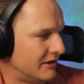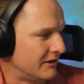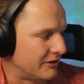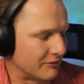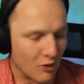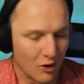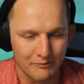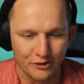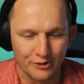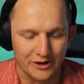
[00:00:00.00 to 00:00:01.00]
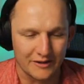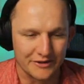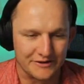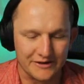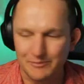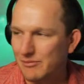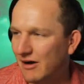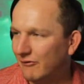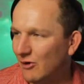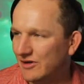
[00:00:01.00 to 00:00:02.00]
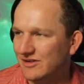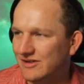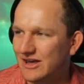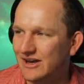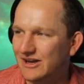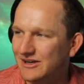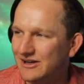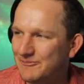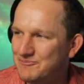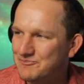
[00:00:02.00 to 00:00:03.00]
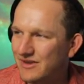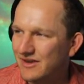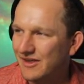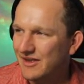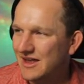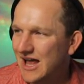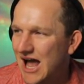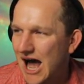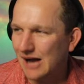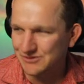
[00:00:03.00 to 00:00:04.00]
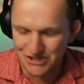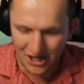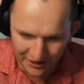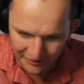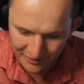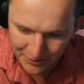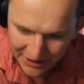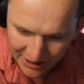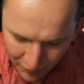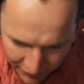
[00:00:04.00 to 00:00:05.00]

The more I'm talking, the deeper my voice is getting. I'm starting to become one